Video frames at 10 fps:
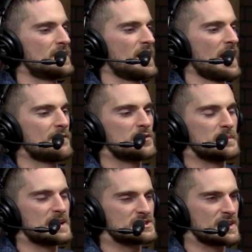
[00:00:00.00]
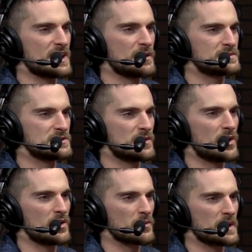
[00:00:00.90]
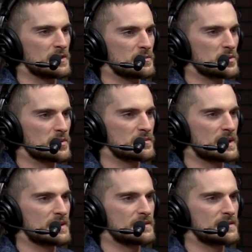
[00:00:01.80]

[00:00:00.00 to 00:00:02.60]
I have to imagine it helps you all around the board, right?